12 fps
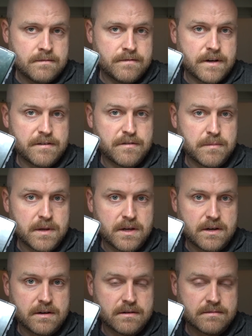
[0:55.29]
Very
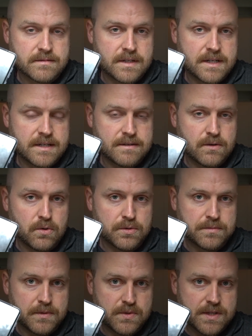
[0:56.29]
familiar
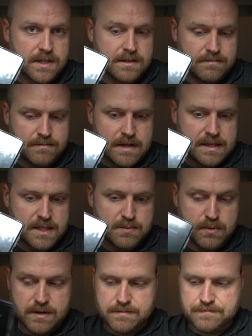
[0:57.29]
hold uh, music at this
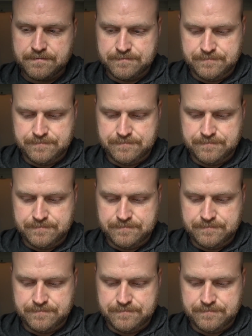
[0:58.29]
point.